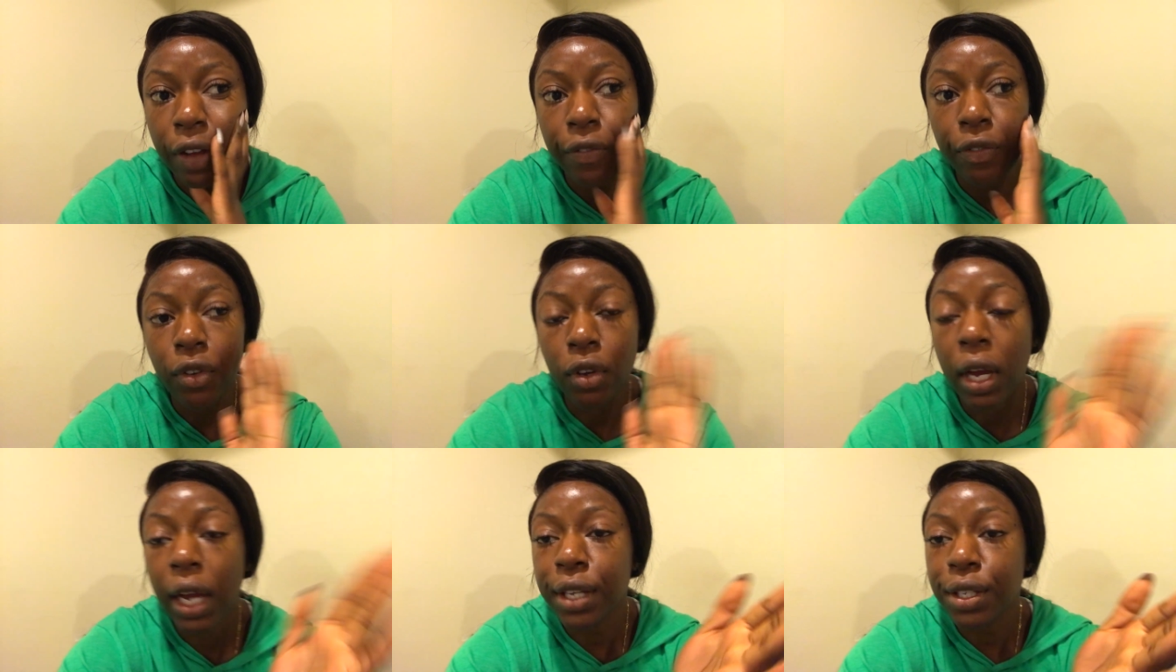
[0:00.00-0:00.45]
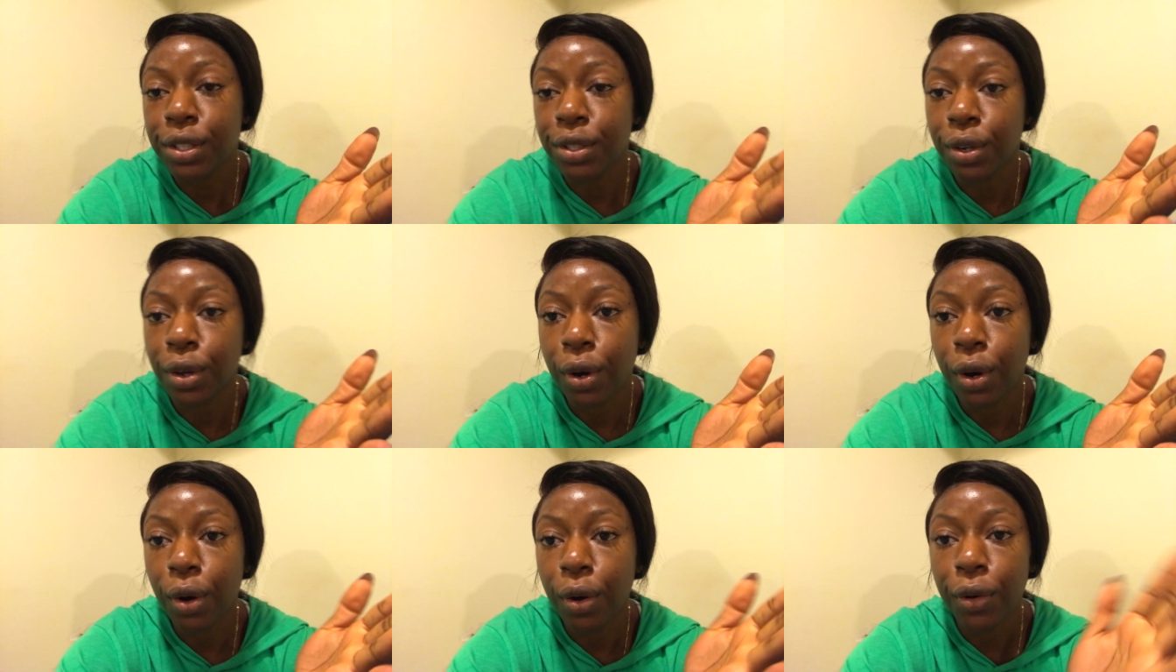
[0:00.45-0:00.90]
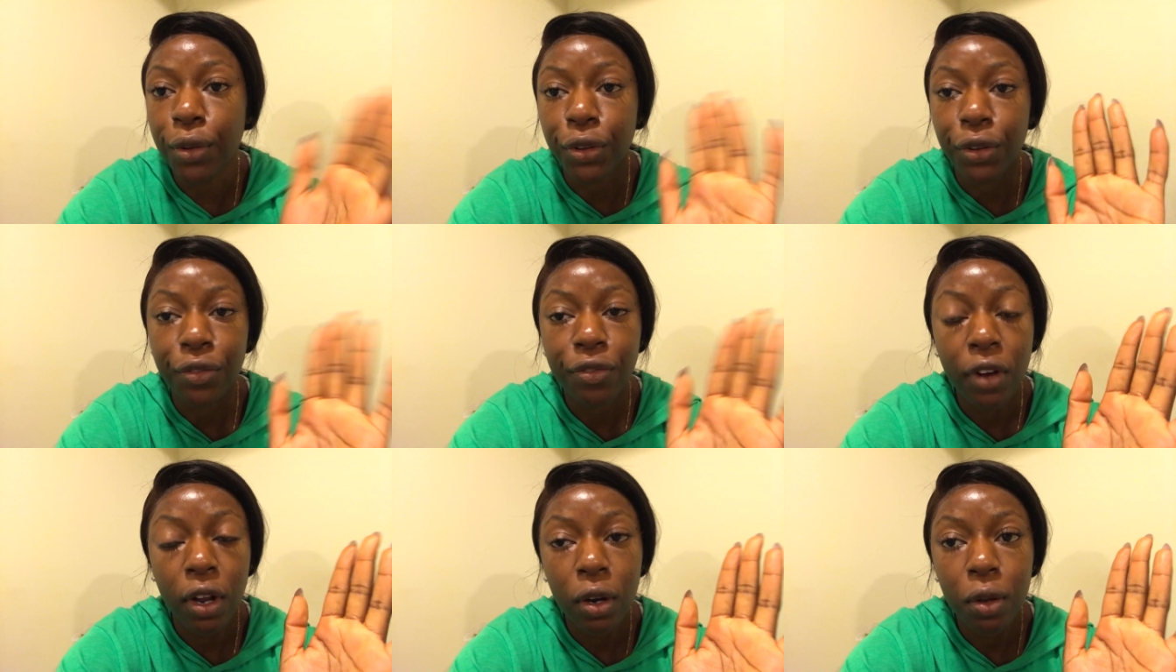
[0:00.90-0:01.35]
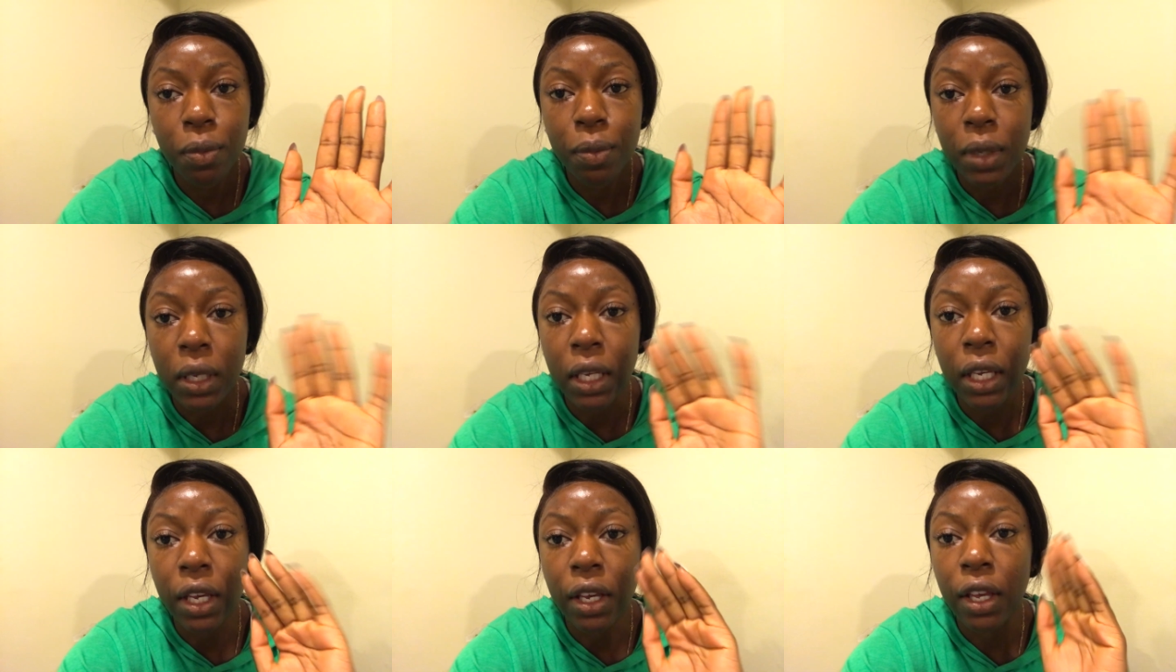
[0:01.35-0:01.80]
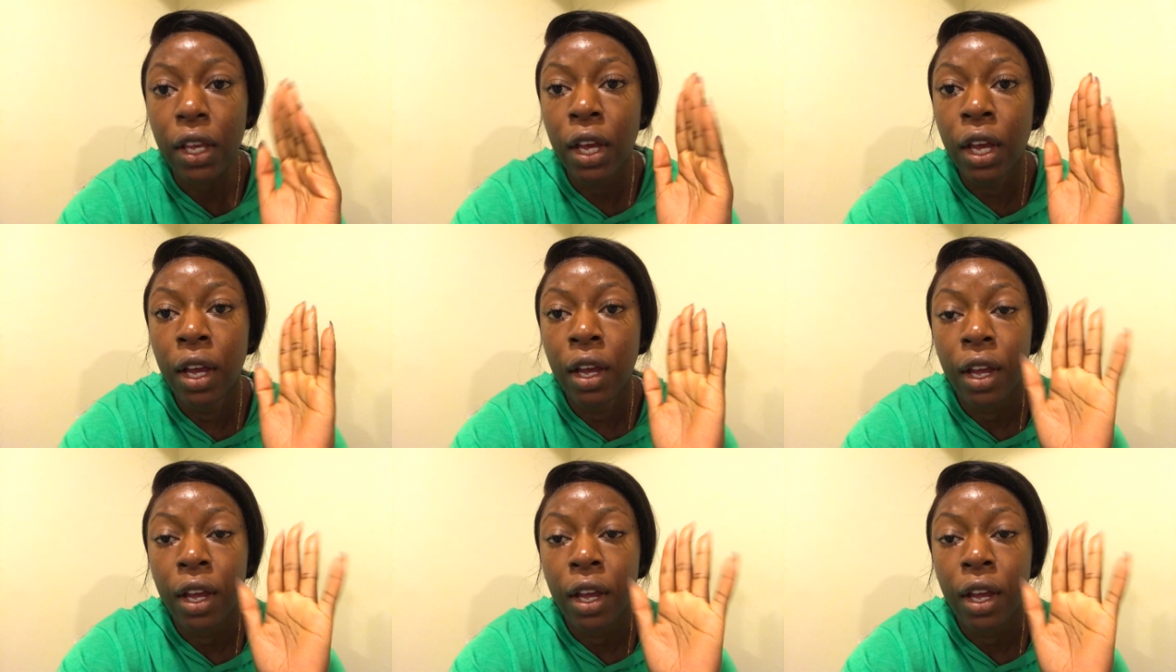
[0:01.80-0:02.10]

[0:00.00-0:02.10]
If you guys know and you follow me,